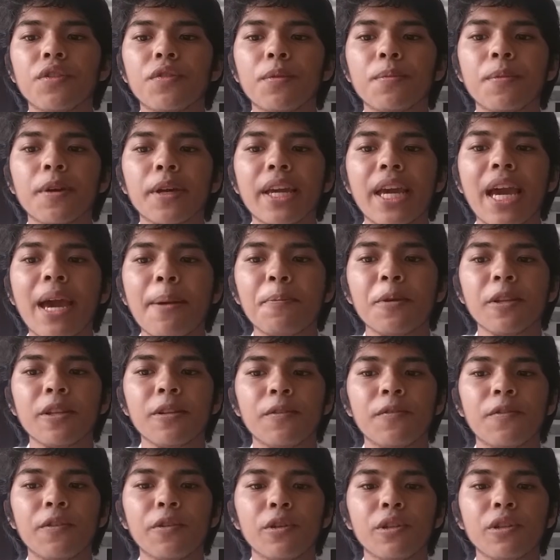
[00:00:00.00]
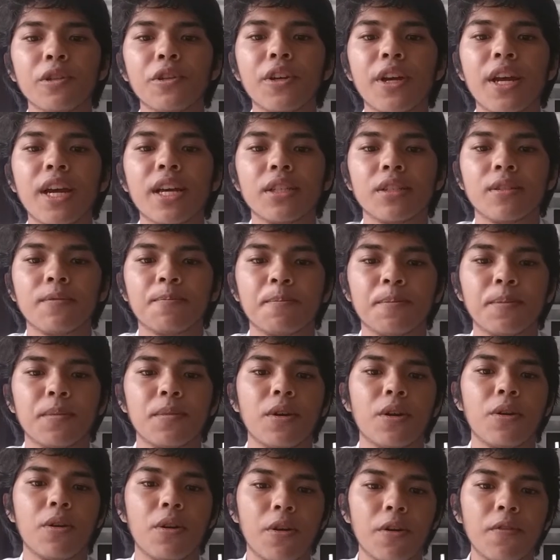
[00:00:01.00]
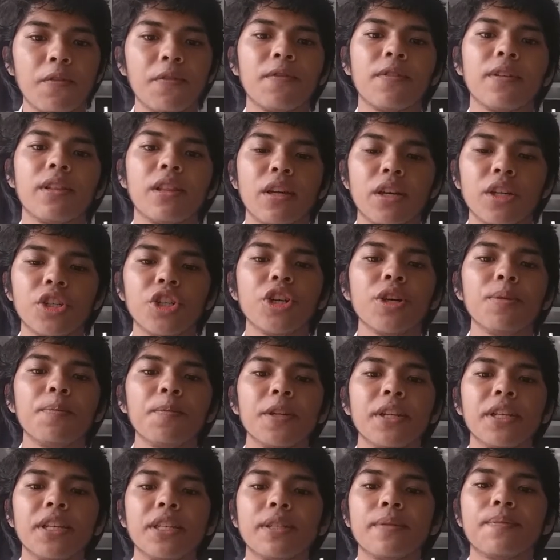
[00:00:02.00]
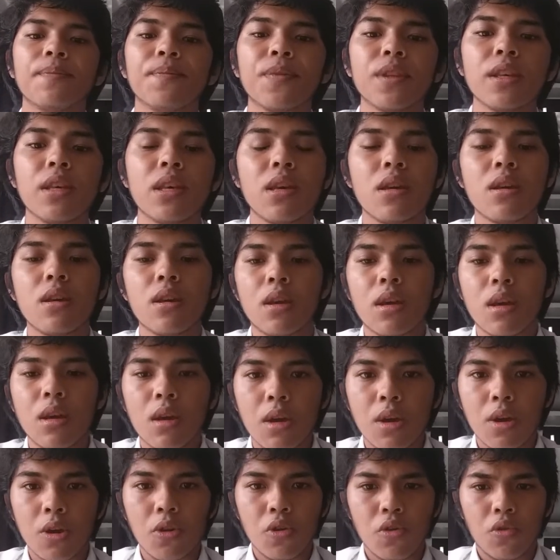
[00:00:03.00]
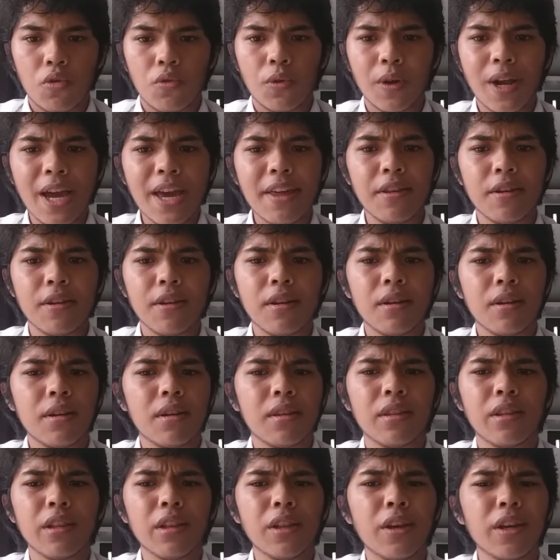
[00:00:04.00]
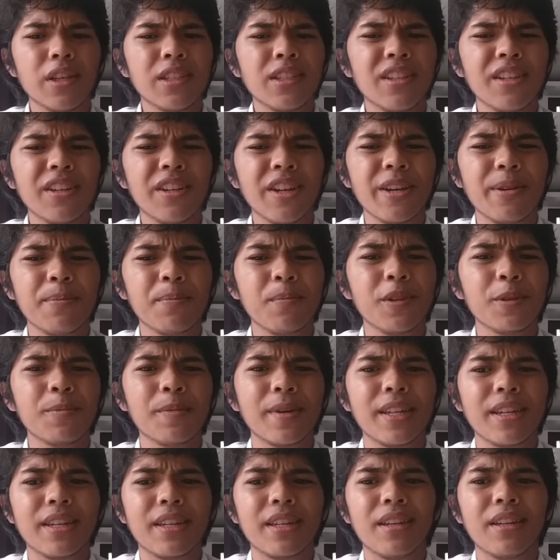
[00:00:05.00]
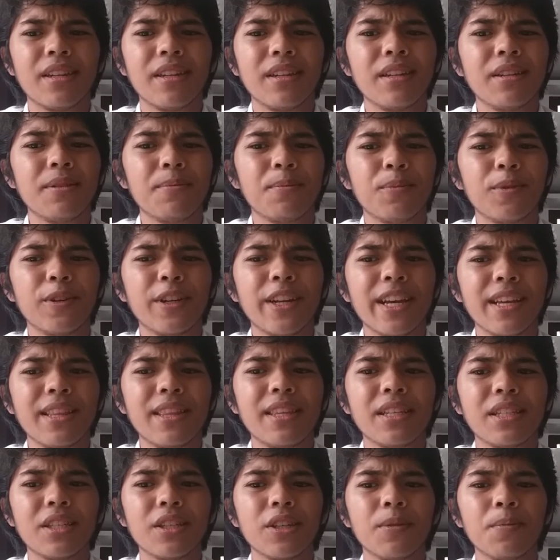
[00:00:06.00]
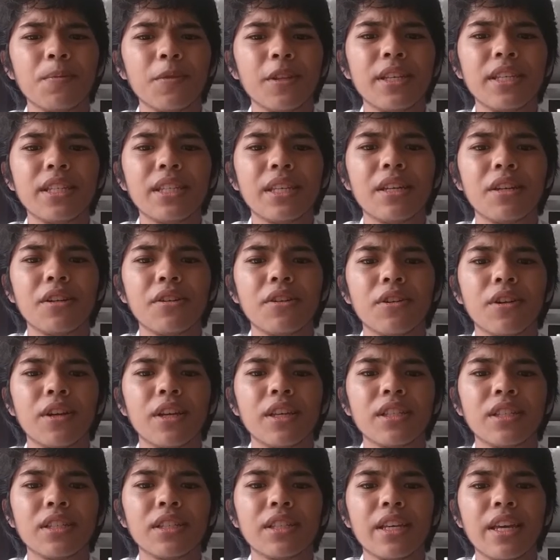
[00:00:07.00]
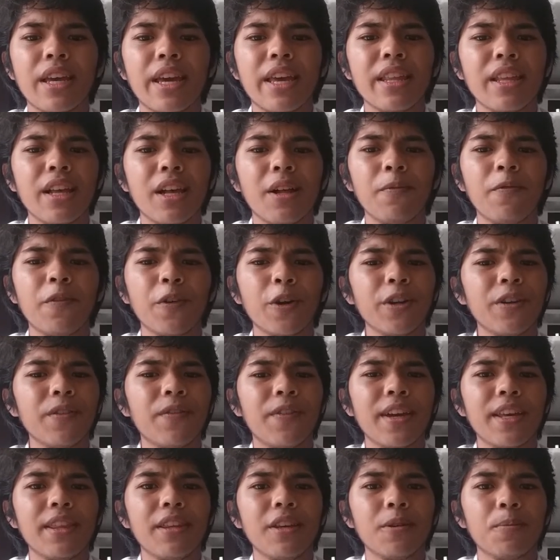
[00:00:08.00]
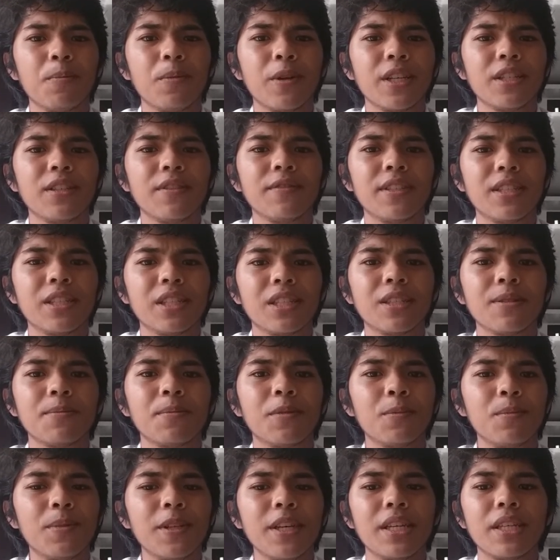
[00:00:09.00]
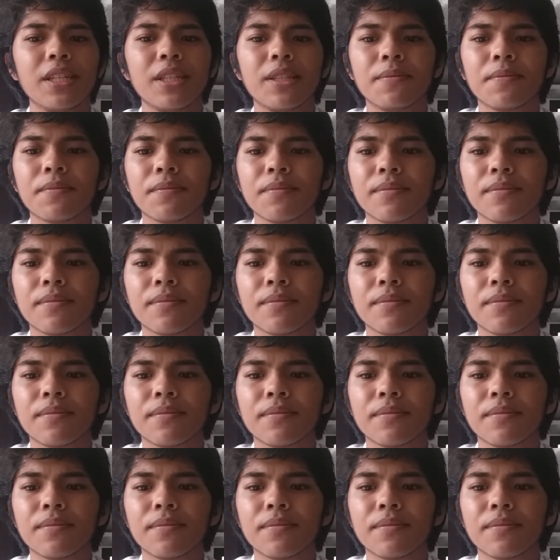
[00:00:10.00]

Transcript: from the capital-fueled grasp of large companies. Rather, the laws that are implemented protect these companies' interests and help fortify the oppressive system in place.